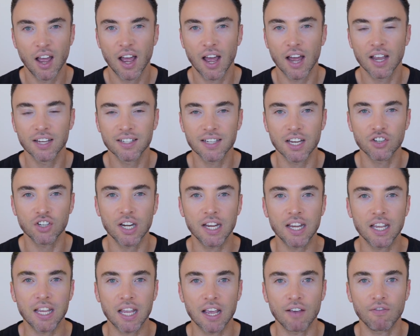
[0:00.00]

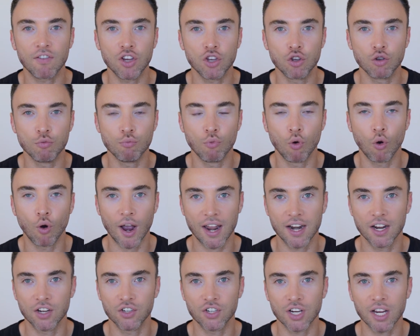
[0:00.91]
essentially giving you more
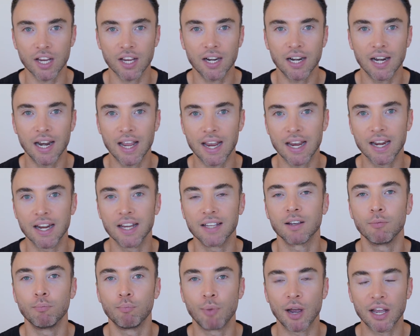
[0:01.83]
energy, leading
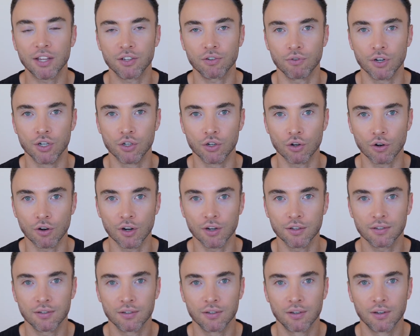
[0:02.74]
to better
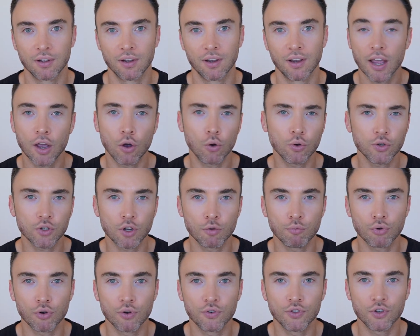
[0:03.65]
endurance. It also
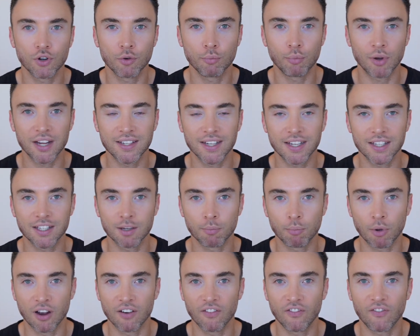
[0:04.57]
improves your ability to
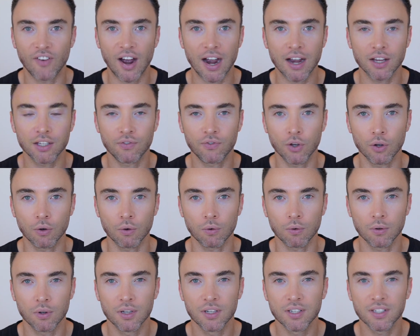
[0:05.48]
burn fat as
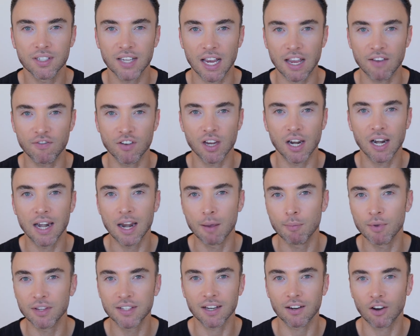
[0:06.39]
fuel, saving your
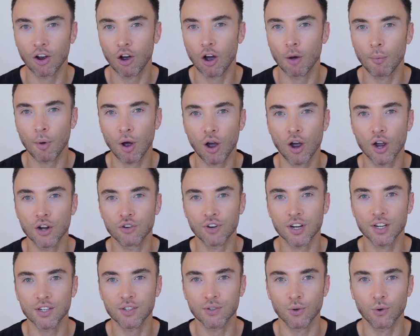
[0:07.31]
limited
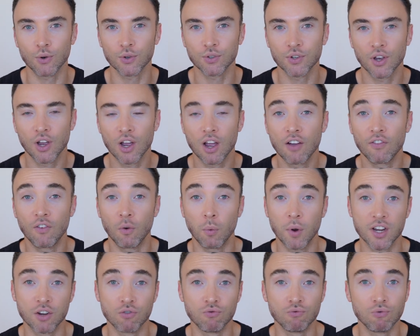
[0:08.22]
carbohydrate stores for
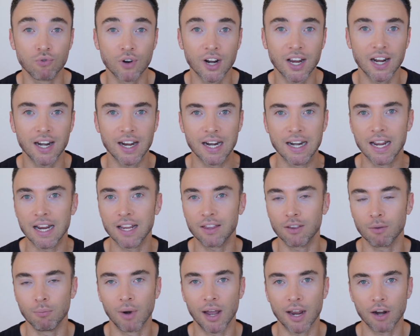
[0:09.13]
when you really
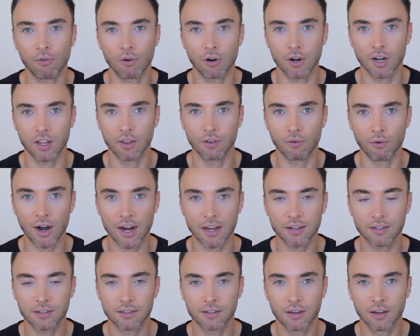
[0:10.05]
need them later on in the
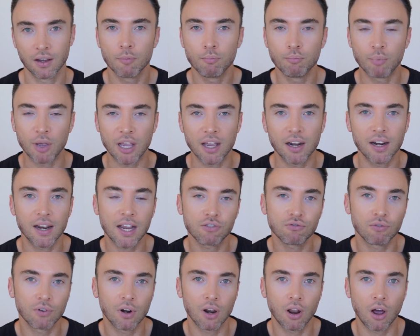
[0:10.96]
race. Being
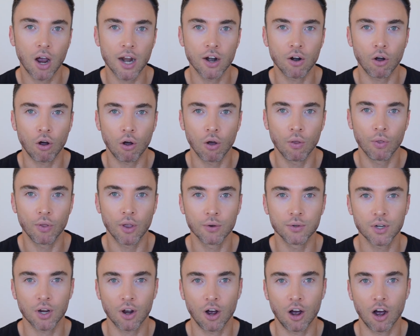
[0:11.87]
less reliant on
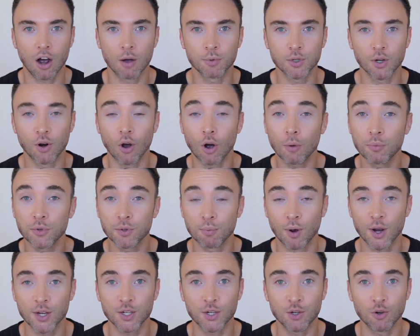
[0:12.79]
those carbs and
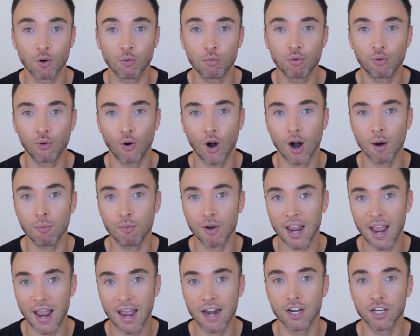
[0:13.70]
optimizing your
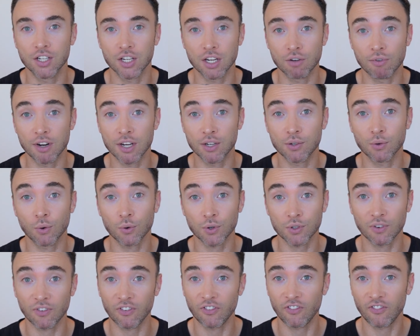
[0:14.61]
primary energy
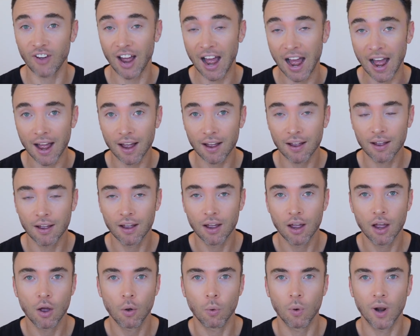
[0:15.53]
resource of fat
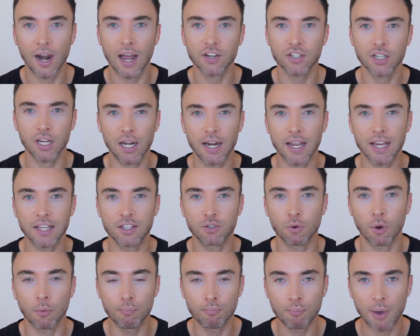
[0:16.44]
will actually lead
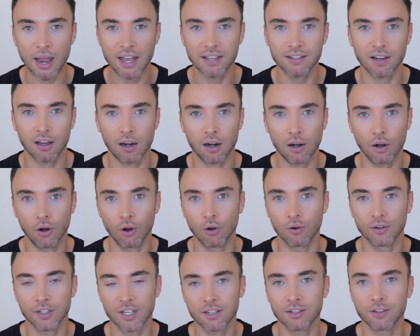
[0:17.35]
to a better
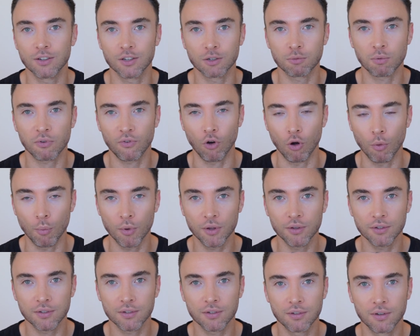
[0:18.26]
long distance
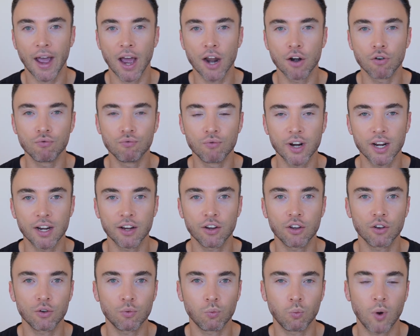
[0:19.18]
performance. And a really
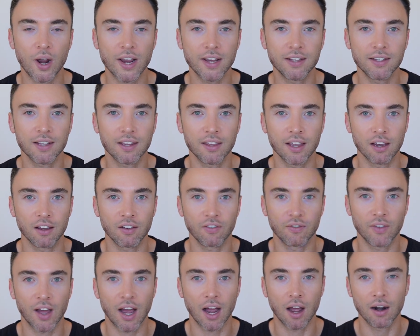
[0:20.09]
good way to think
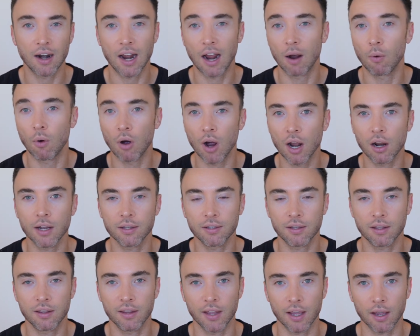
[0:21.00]
of that, and how I
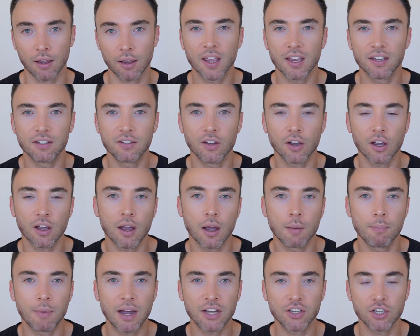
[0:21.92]
like to think, is that
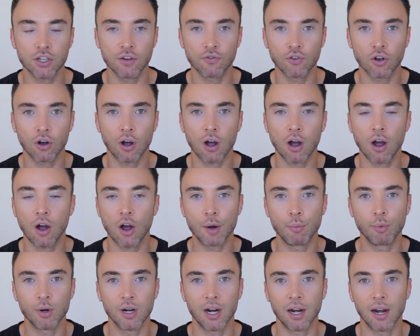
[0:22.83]
imagine you've got a
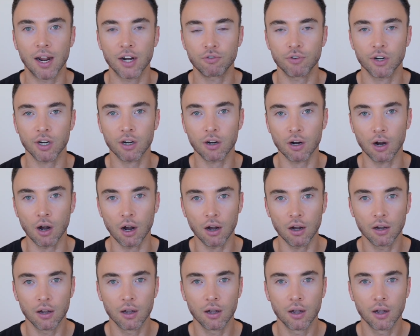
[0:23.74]
hybrid electric car.